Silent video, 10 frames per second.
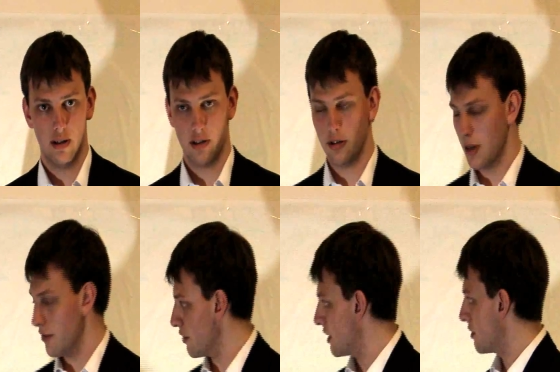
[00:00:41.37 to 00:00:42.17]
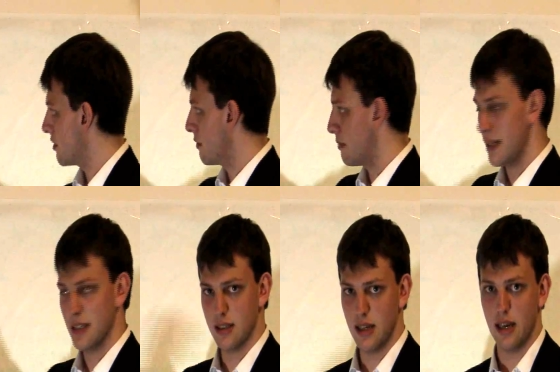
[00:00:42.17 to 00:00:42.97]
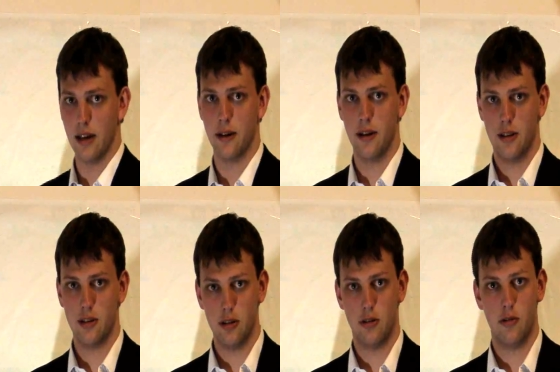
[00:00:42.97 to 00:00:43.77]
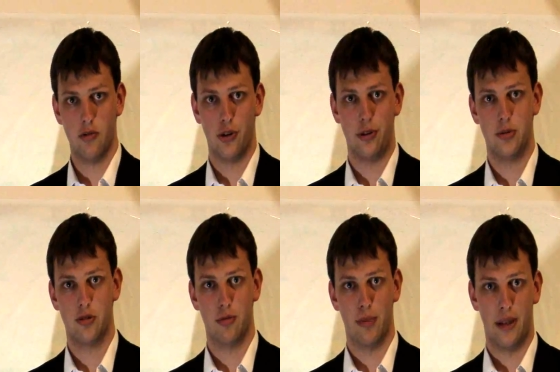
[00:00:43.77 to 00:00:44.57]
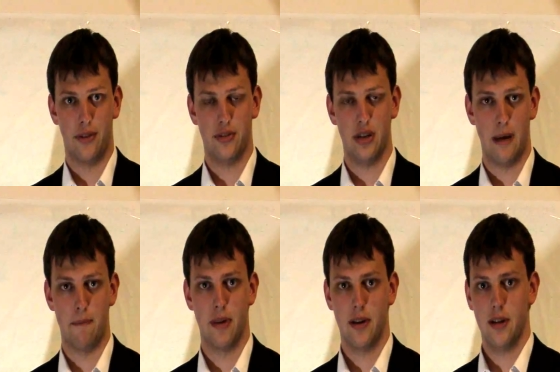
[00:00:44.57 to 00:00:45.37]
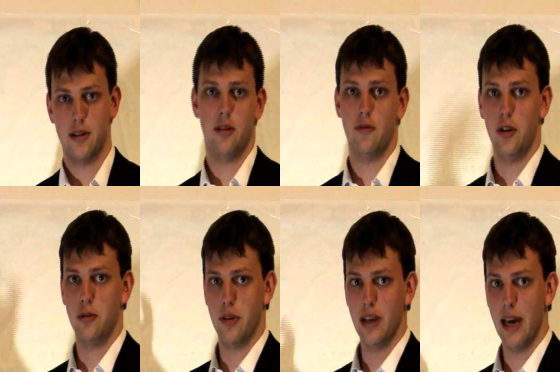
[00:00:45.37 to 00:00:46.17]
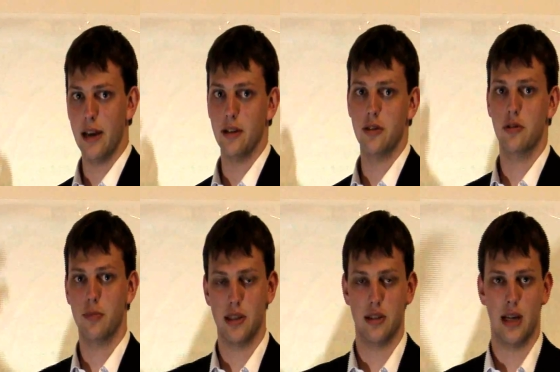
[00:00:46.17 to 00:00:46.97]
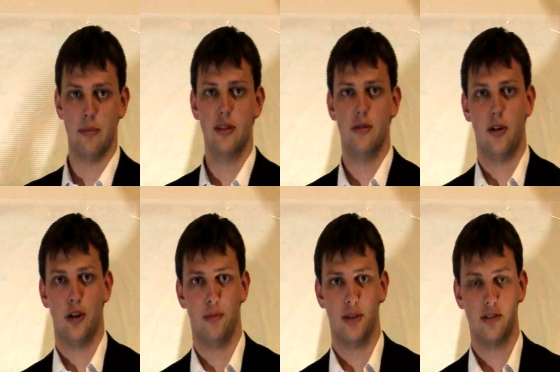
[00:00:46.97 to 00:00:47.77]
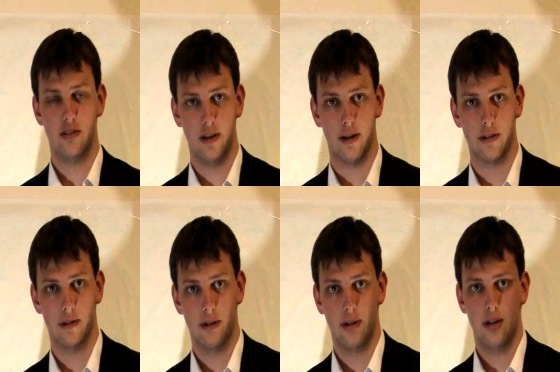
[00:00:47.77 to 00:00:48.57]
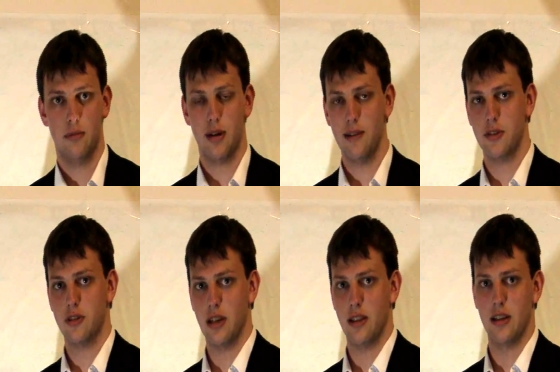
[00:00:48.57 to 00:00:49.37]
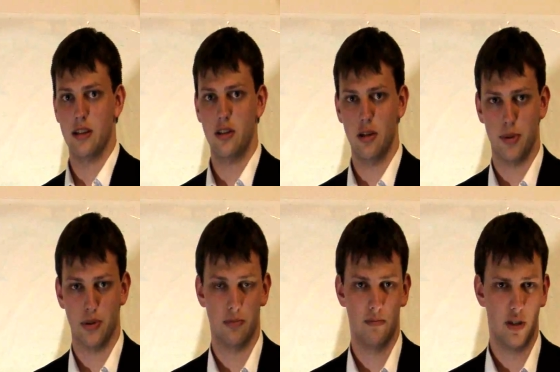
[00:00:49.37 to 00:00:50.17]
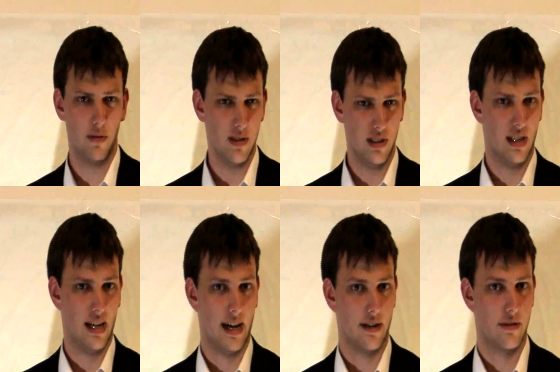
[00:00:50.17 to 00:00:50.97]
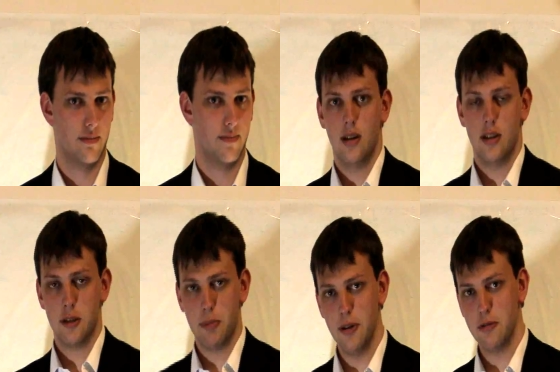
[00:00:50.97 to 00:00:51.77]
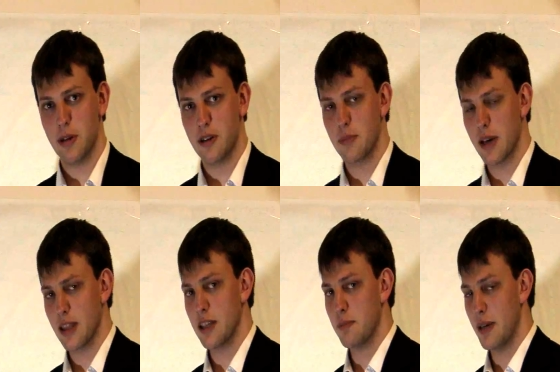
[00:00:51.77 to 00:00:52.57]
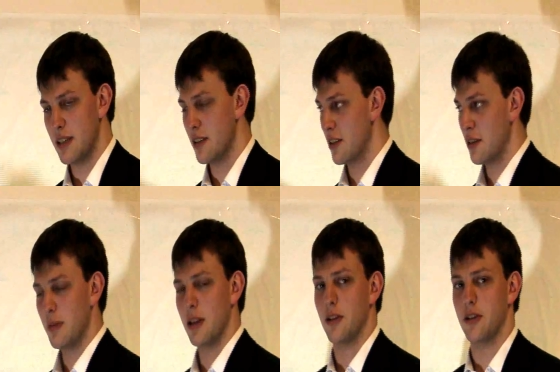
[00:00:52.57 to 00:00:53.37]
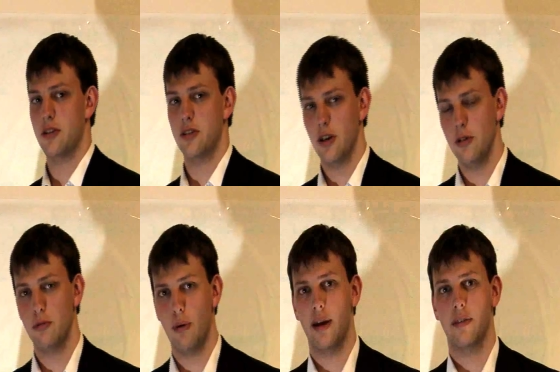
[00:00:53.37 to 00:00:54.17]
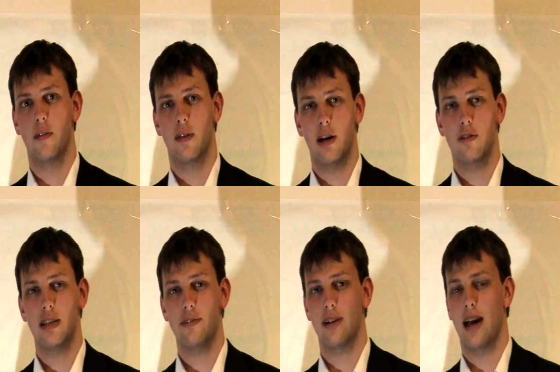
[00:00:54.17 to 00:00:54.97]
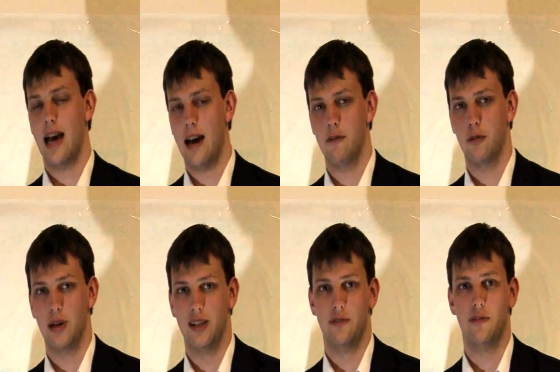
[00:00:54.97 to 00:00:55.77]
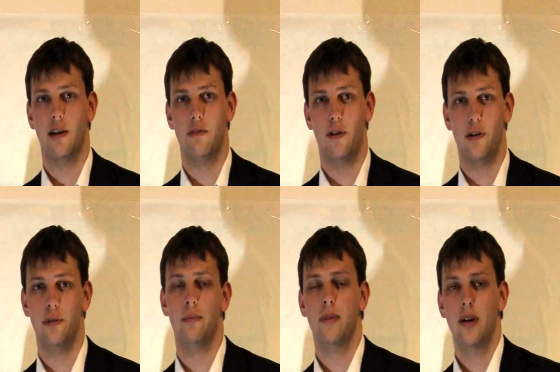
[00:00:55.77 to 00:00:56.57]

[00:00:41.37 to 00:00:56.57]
So whatever I do to the pieces here, the total volume should remain the same. So the volume at the end should be the same as the volume at the start. But I've just said that it doubles. So what's the catch? Suppose we could make these pieces in the middle so weird that they don't even have a well-defined volume.